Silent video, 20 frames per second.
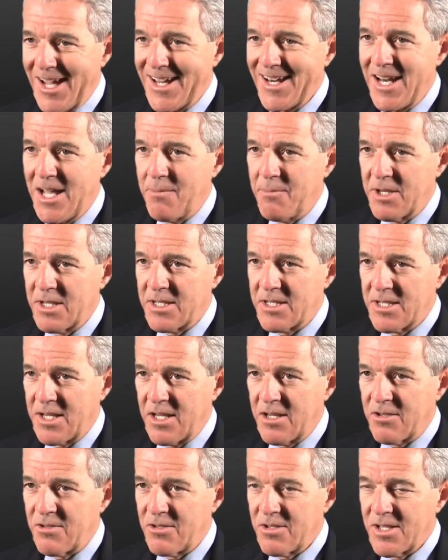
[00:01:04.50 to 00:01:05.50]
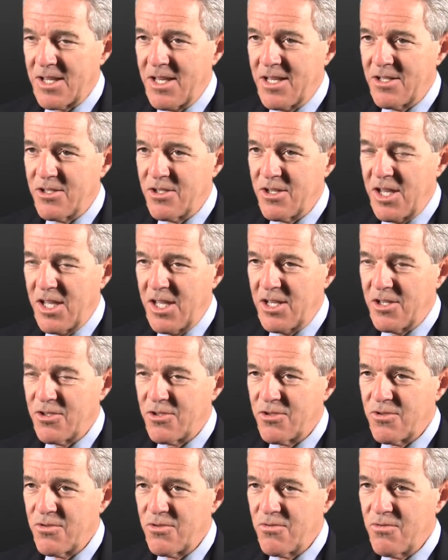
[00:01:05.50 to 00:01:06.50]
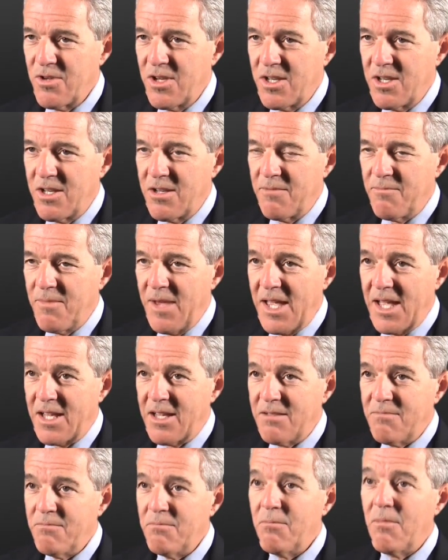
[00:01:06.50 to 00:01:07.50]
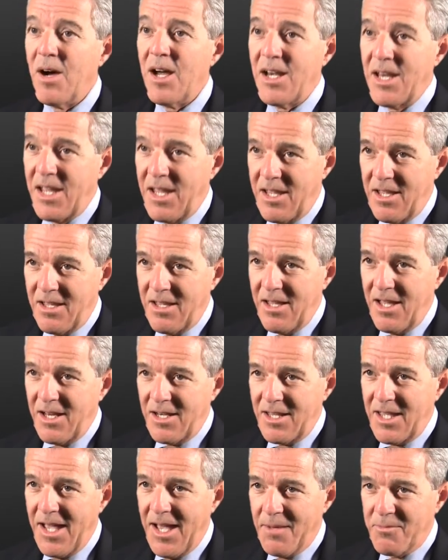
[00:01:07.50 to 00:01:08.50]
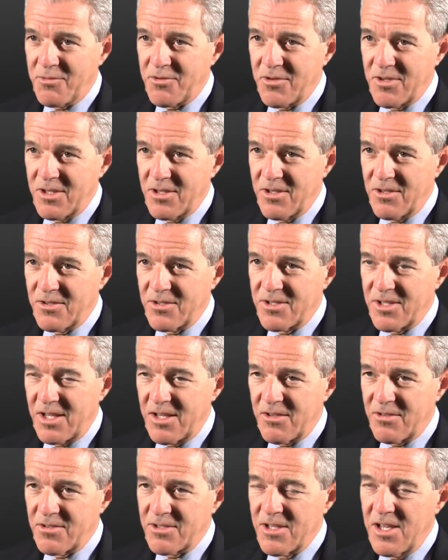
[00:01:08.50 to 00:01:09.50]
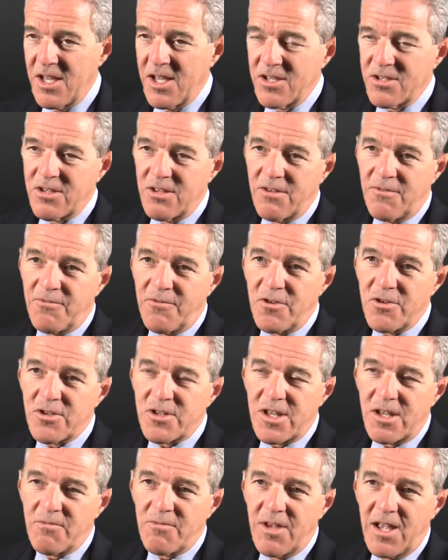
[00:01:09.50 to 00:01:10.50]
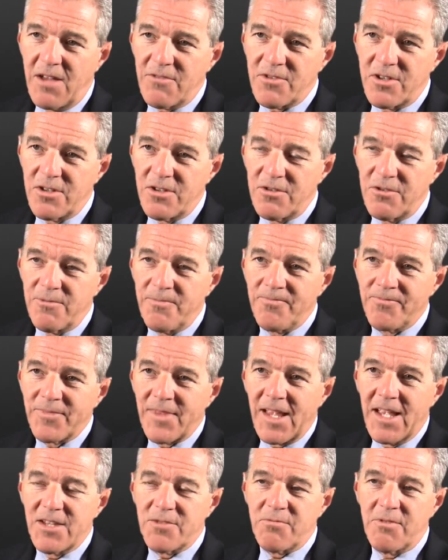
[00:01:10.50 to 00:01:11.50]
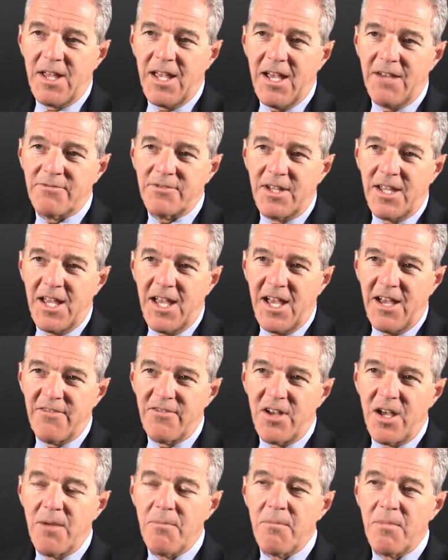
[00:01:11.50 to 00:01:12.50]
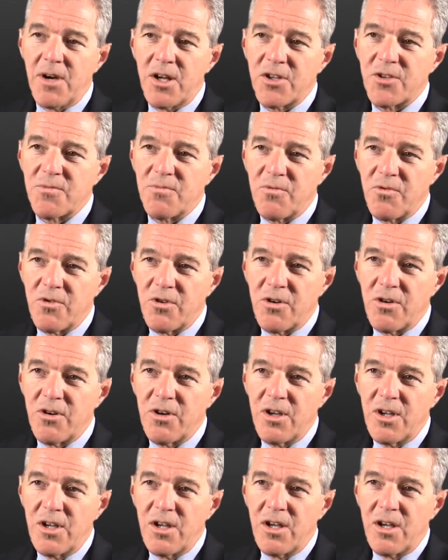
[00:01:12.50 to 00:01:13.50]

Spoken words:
economic cycles and to make money at capturing those cycles. So the first thing we have to do is we have to have a much more